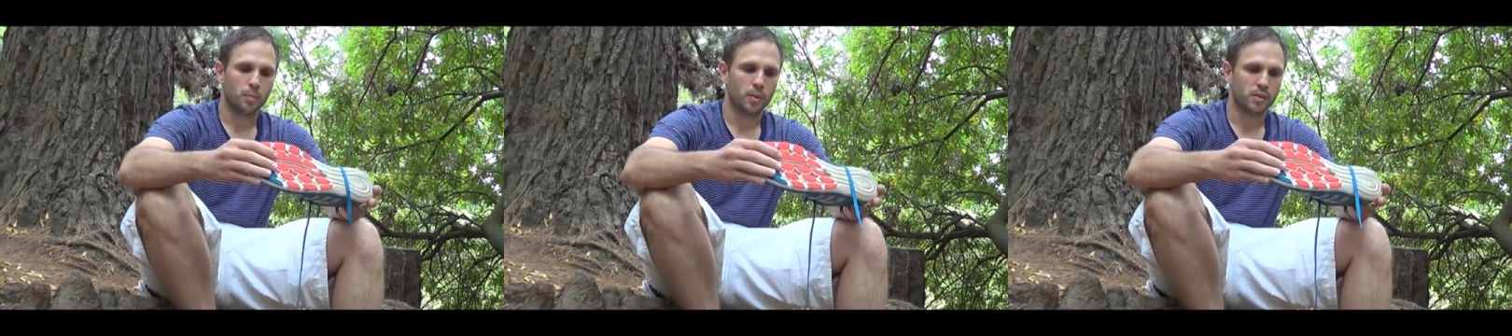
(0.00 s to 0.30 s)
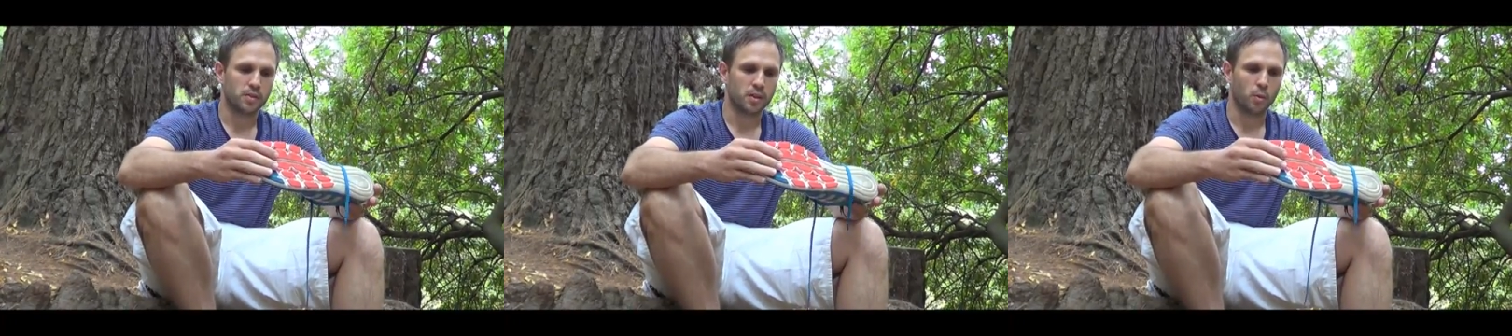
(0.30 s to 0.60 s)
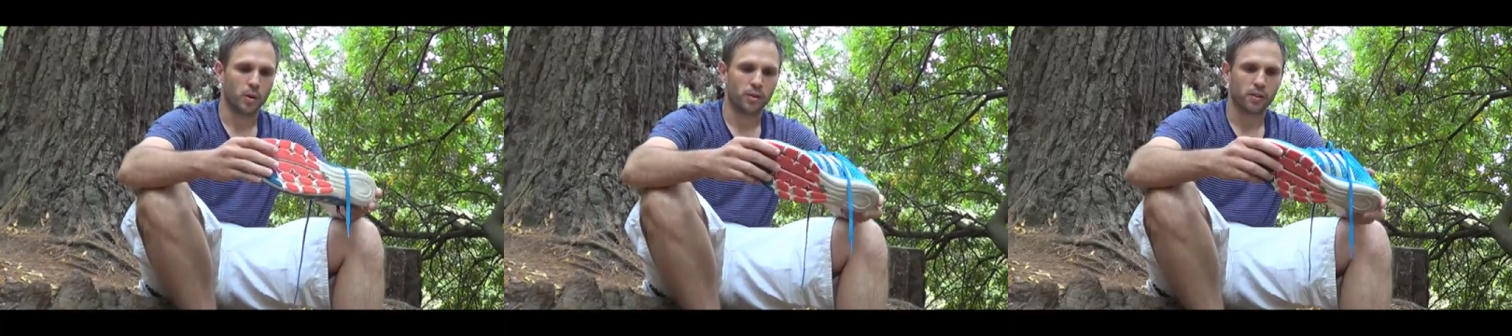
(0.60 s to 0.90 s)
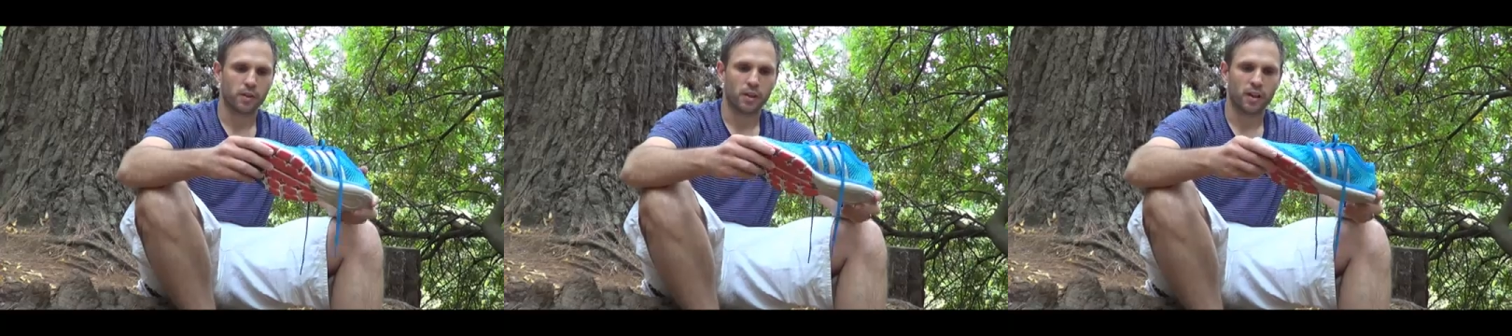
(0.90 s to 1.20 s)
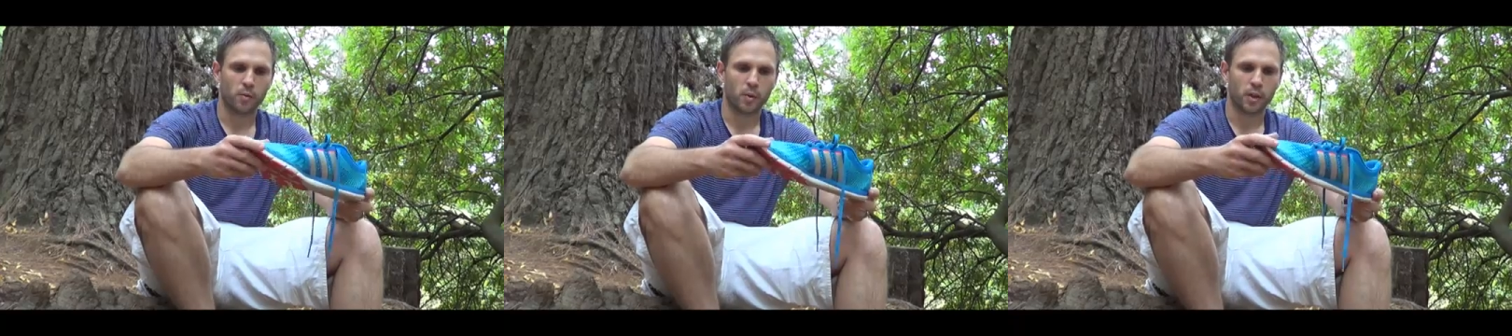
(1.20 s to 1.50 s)
But the one thing I
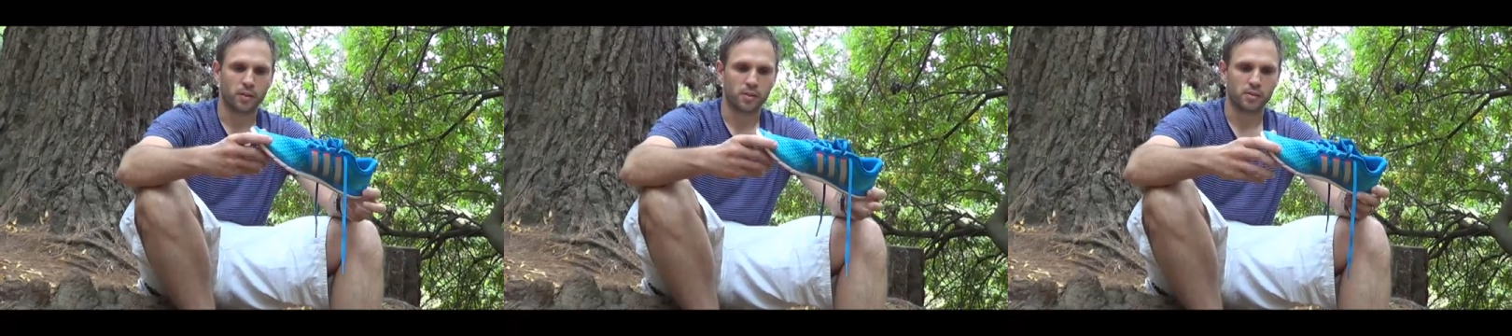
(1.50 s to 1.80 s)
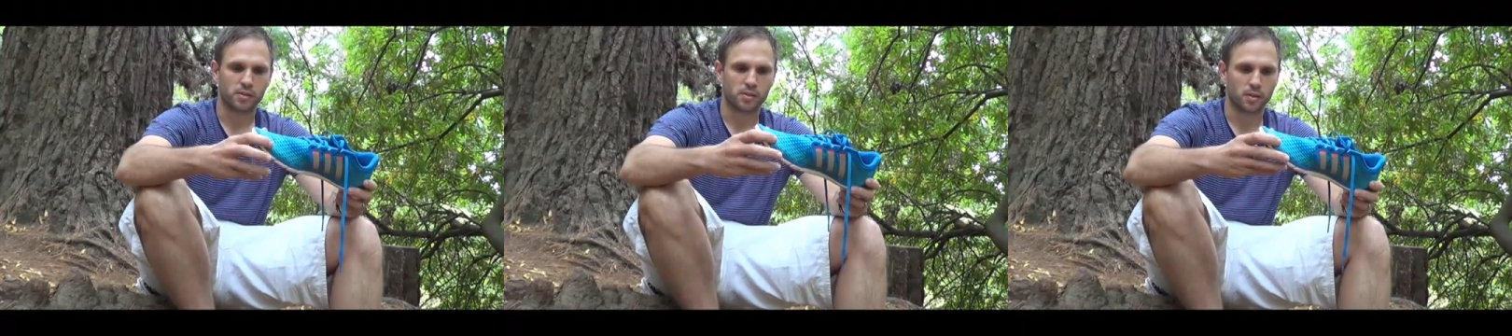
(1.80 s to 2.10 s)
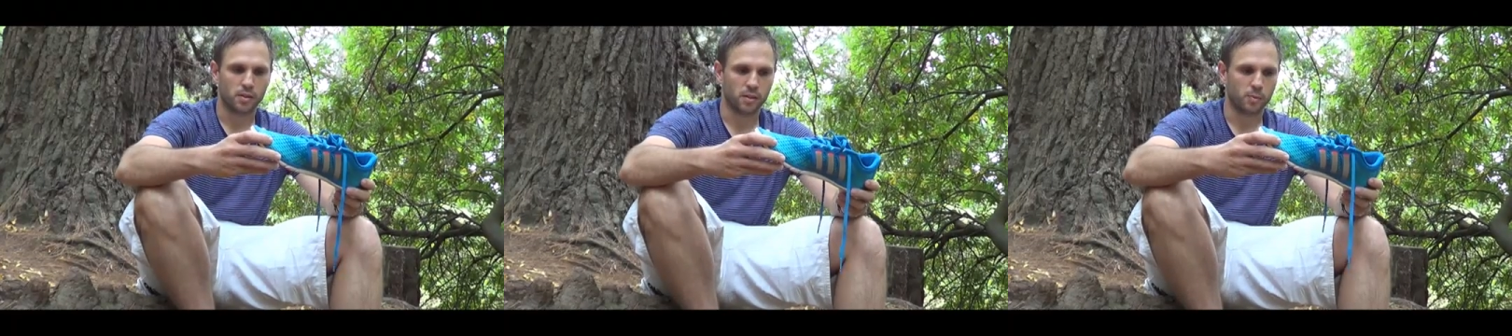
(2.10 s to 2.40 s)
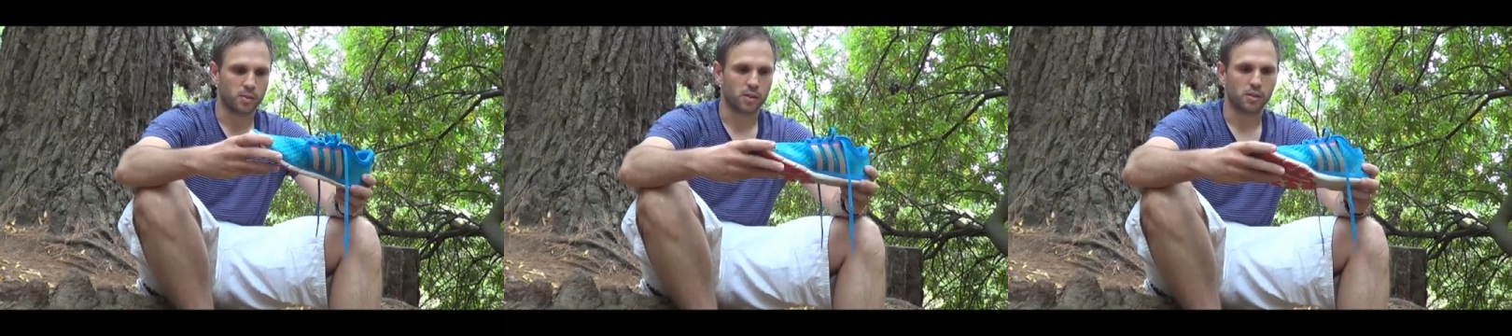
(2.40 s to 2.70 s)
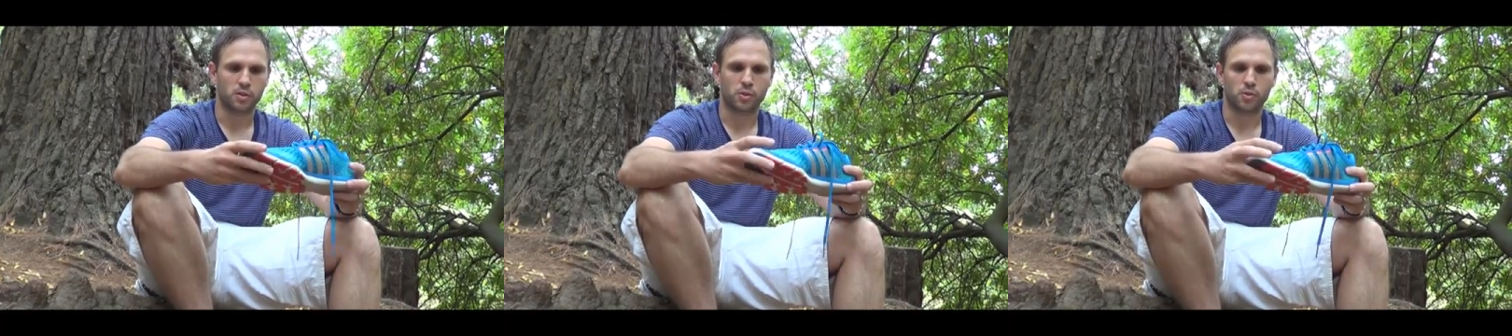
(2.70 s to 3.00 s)
love about these
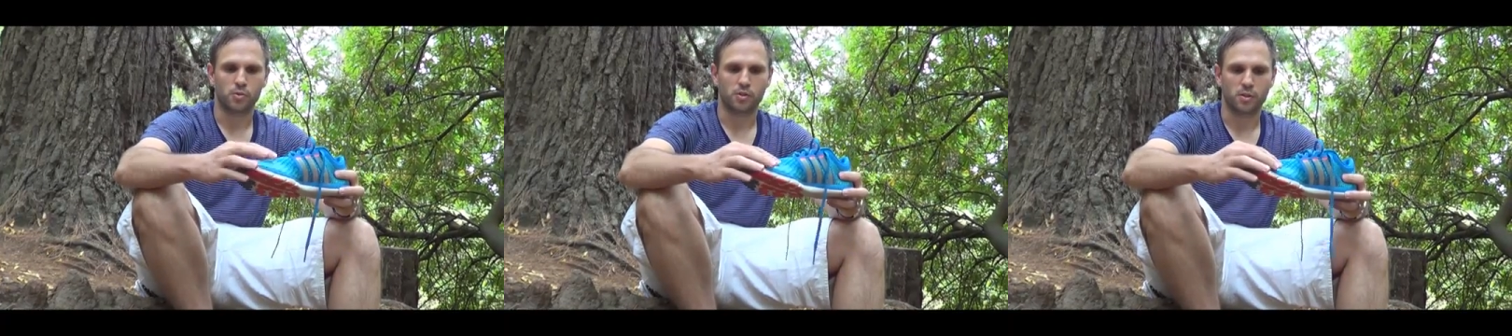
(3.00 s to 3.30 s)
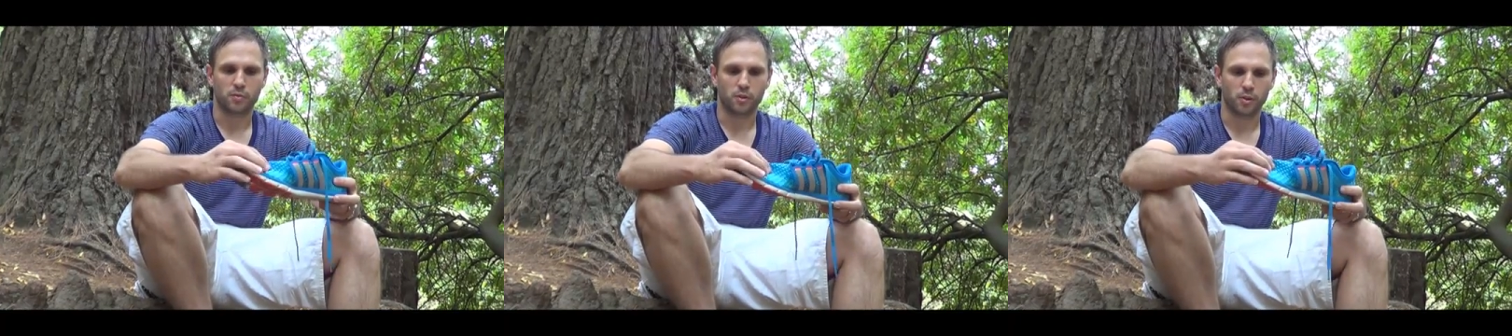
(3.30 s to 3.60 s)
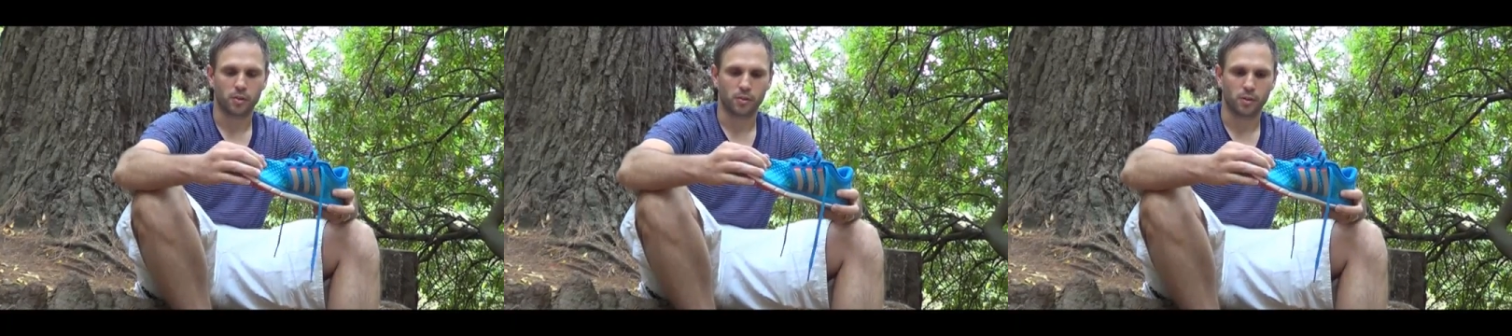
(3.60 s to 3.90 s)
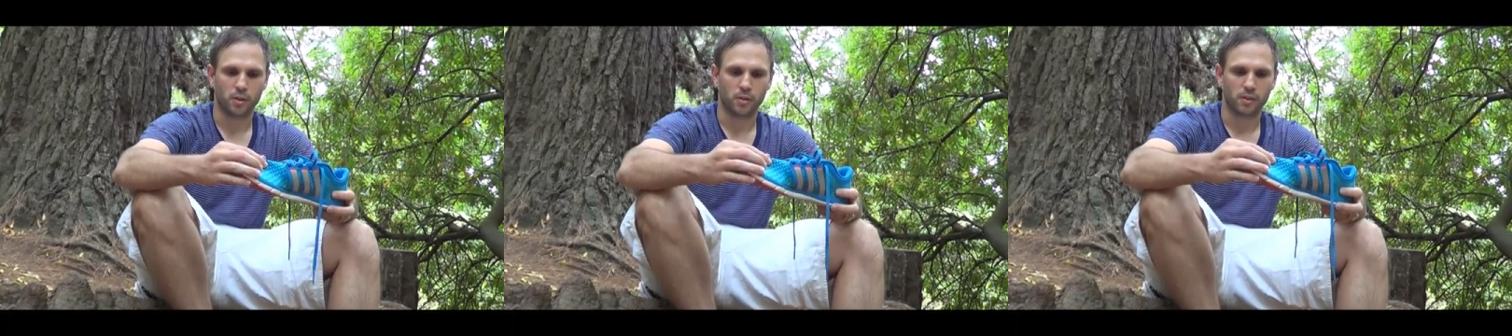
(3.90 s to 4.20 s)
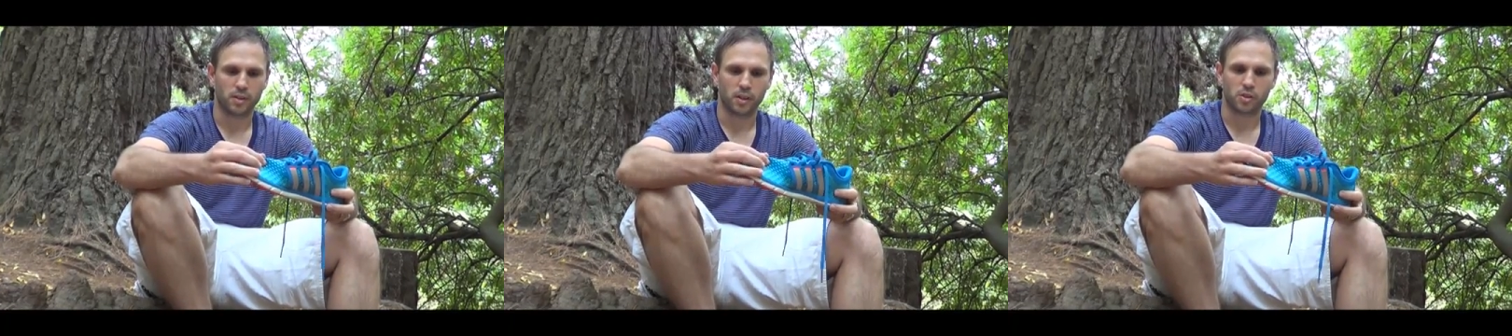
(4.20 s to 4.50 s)
particular shoes is if you look at the
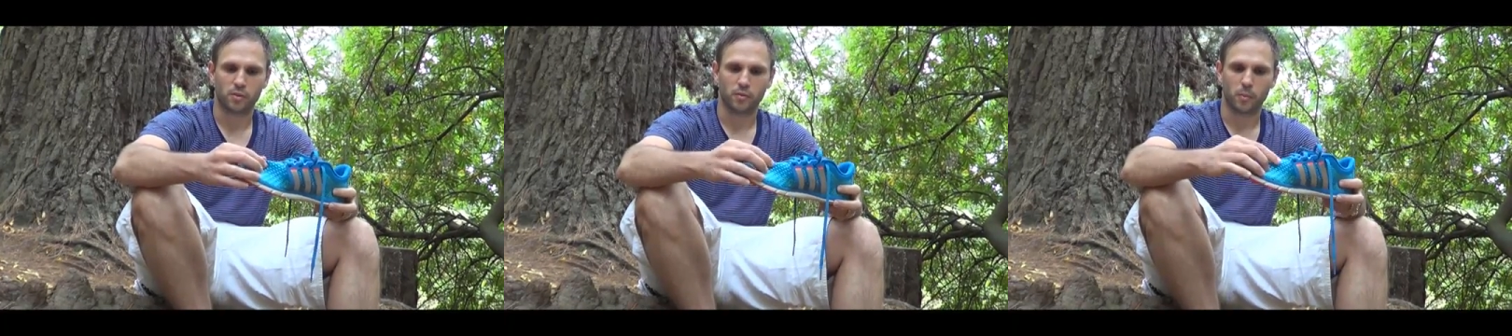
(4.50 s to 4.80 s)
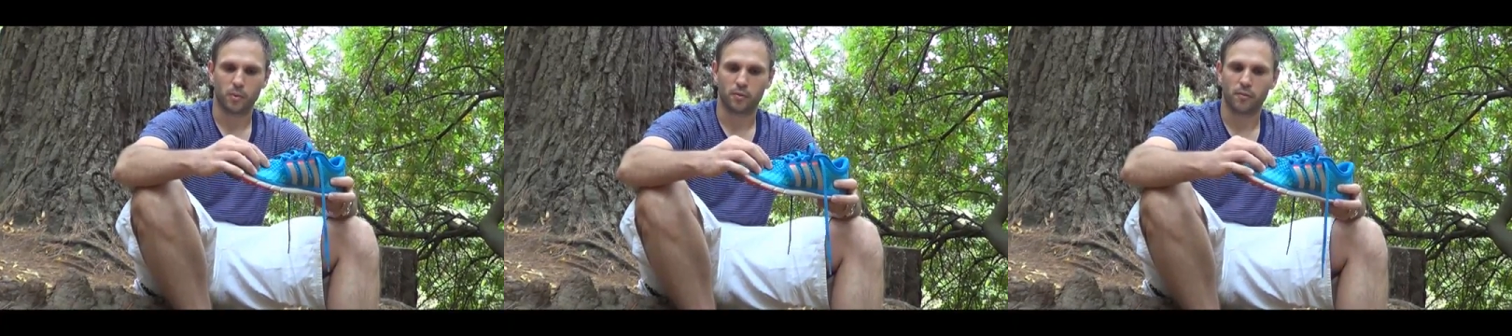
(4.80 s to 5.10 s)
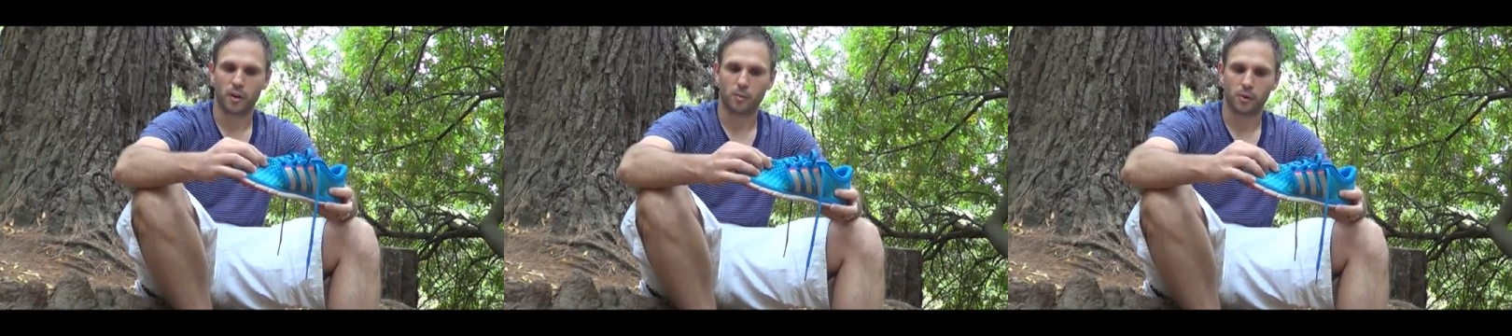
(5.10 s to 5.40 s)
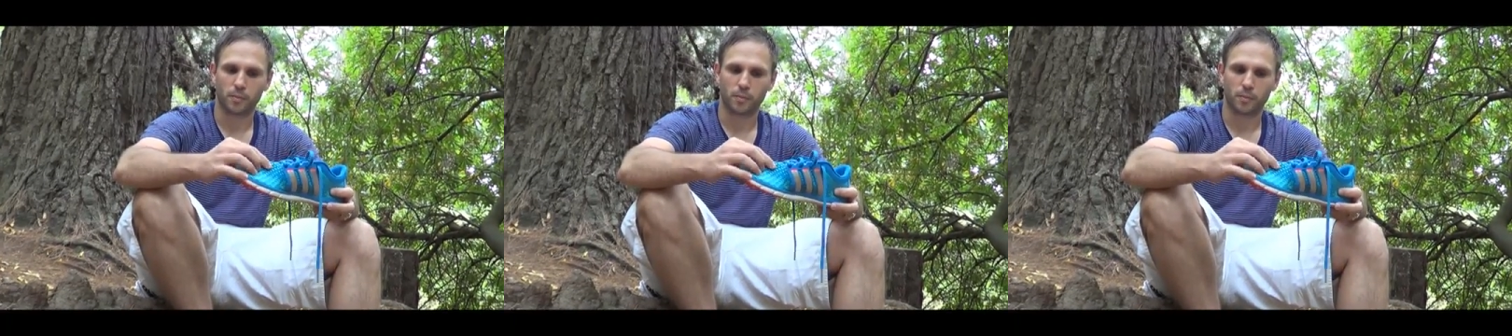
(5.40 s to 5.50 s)
texture of them and the fabric,